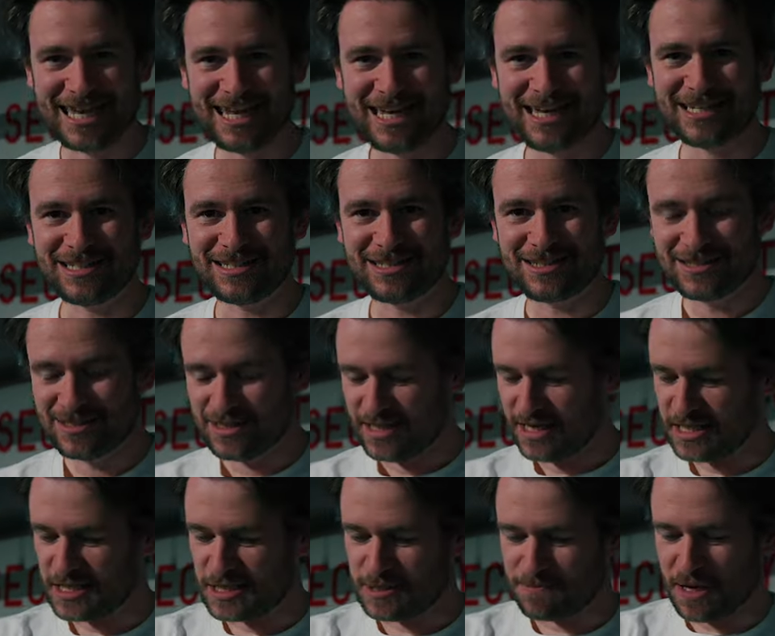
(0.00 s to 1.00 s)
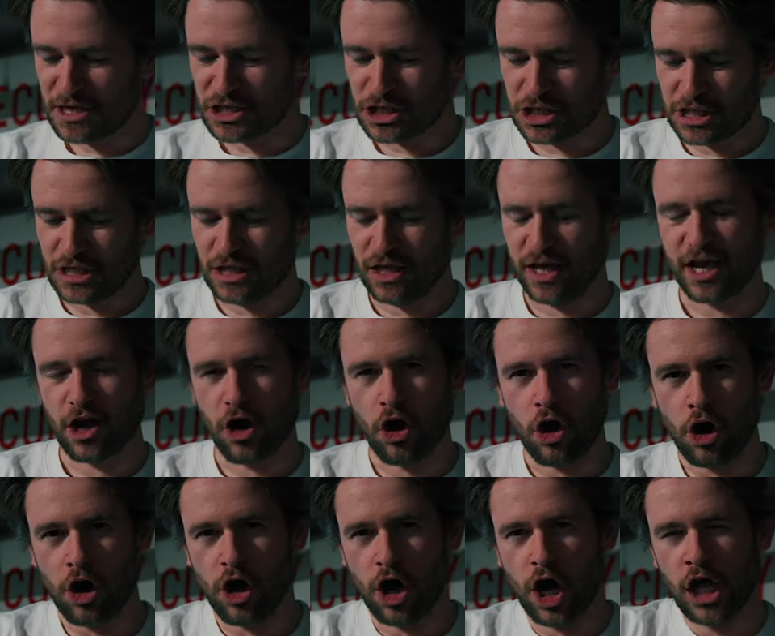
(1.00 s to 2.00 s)
in it, especially like
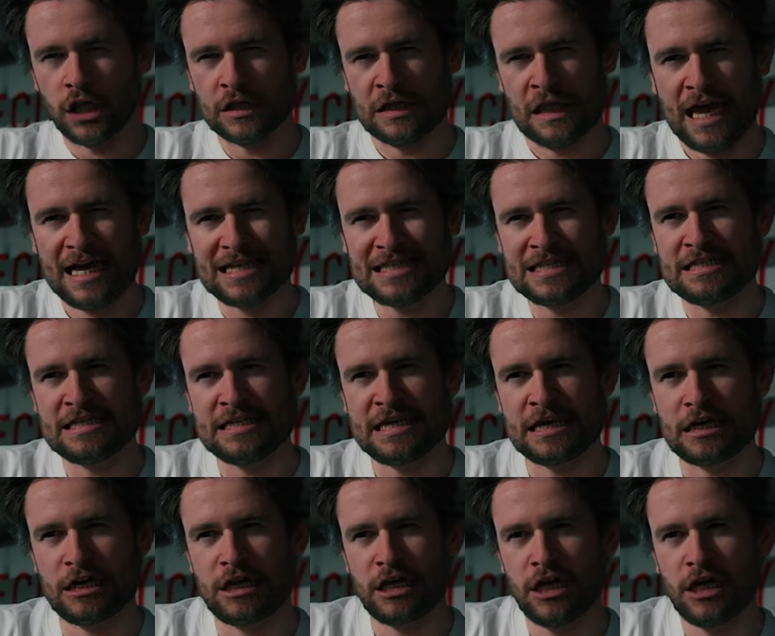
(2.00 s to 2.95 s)
elastic